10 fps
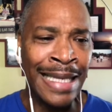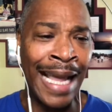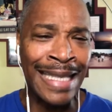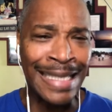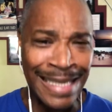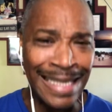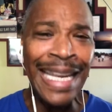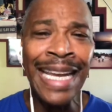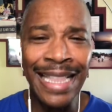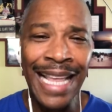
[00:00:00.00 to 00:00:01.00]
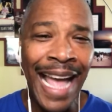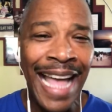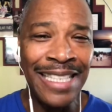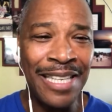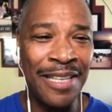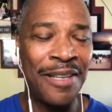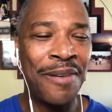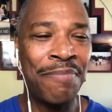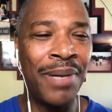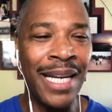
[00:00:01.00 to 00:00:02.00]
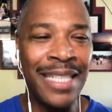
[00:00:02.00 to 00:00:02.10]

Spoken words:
can seek that, but